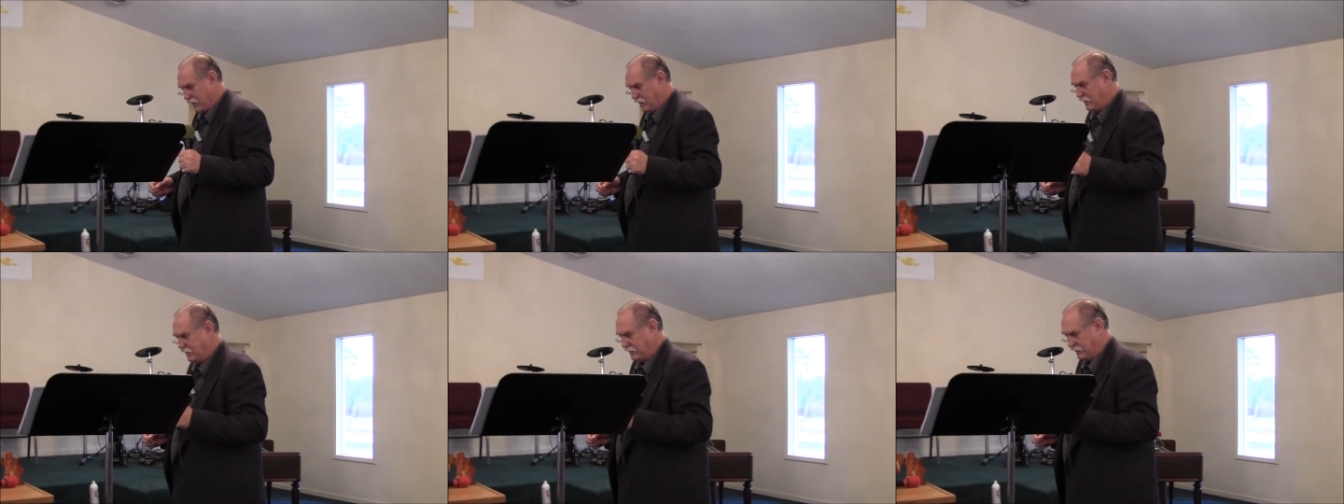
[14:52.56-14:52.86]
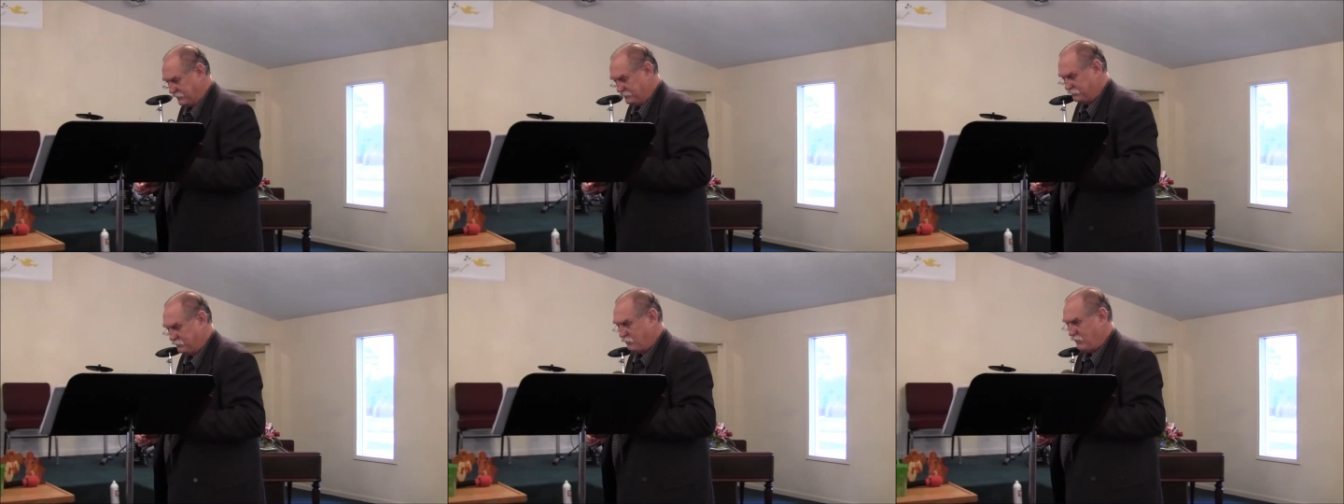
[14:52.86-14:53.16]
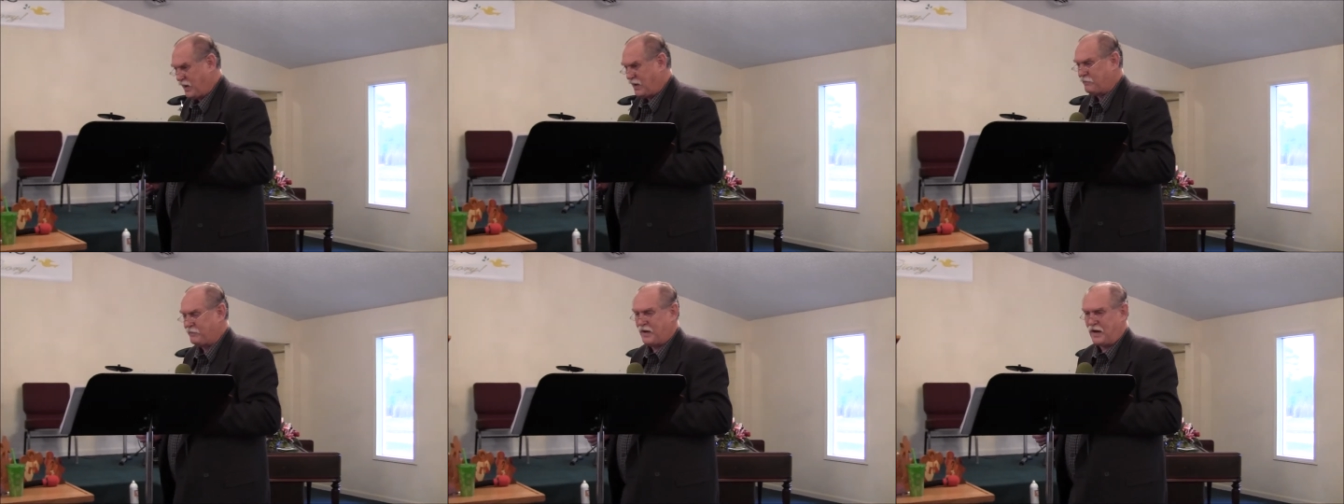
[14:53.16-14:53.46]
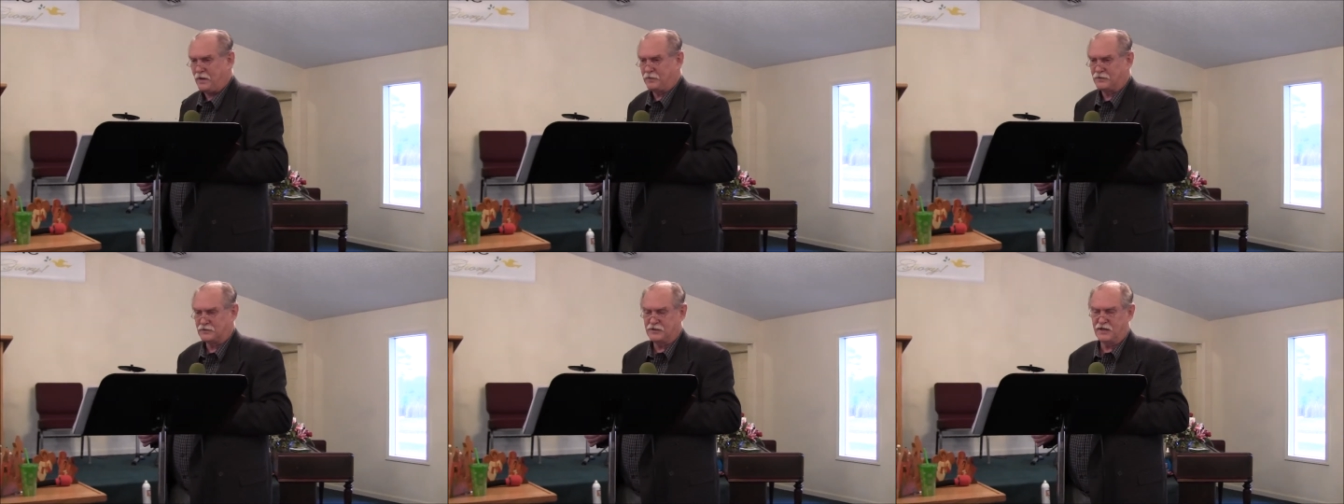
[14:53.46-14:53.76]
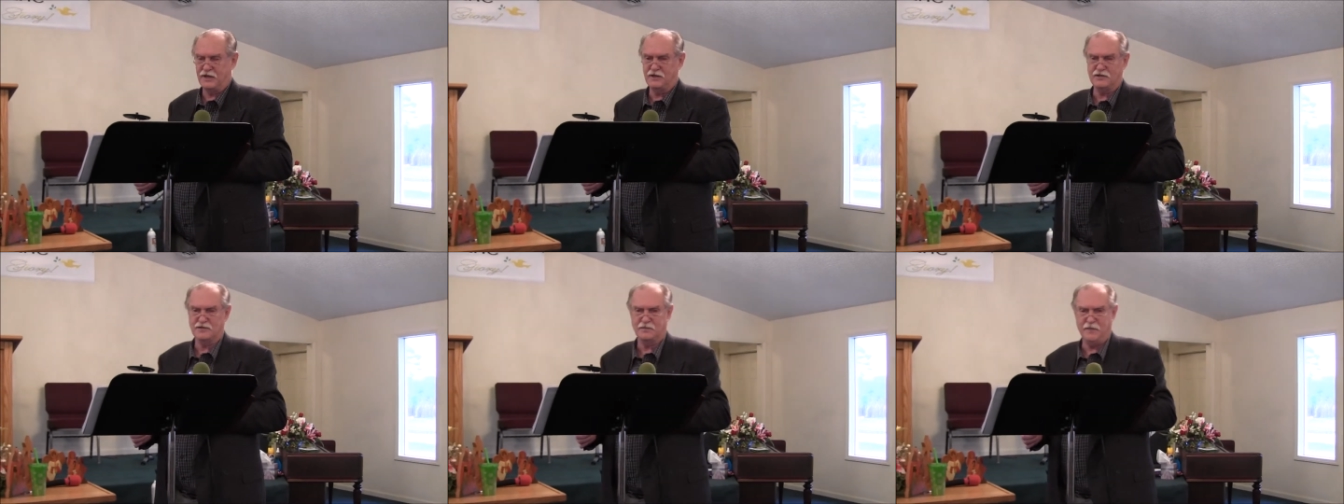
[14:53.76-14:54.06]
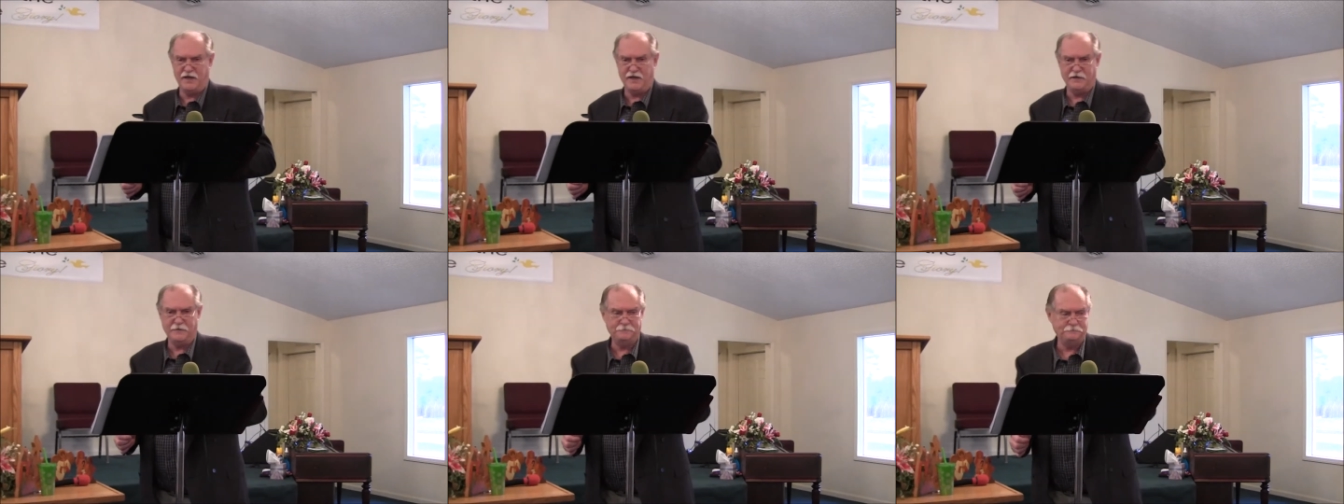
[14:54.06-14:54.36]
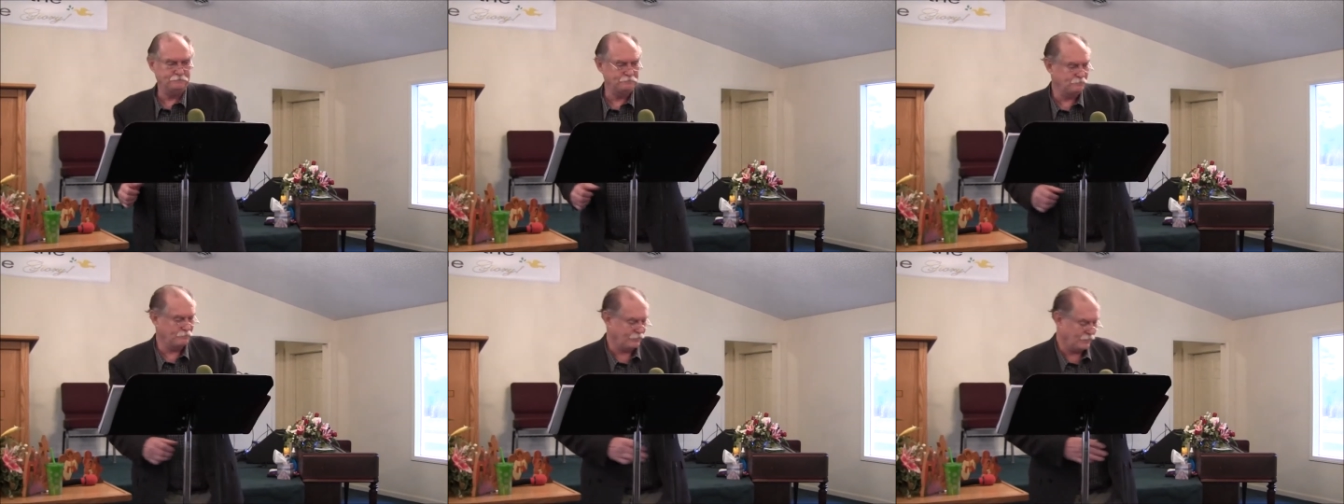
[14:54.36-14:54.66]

hey, my Bible tells me